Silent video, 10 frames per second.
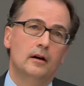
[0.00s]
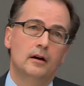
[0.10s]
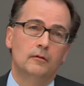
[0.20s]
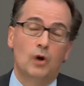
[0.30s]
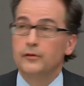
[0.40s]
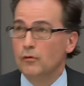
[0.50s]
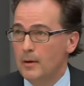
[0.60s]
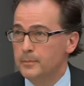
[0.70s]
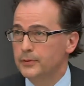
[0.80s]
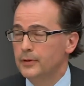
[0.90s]

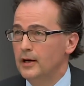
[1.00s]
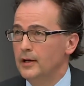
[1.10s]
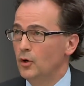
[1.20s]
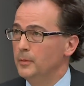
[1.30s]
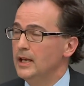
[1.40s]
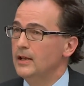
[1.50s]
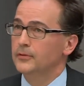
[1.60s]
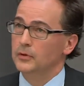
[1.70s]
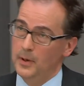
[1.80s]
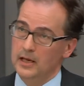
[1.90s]
runner-up nominee
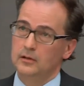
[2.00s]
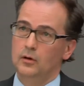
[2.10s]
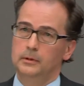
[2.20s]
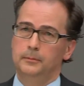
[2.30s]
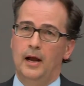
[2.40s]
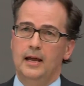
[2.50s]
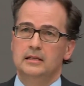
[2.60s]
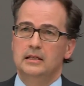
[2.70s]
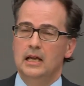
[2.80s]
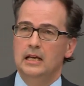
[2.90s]
for the Peace Nobel
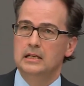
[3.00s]
Prize in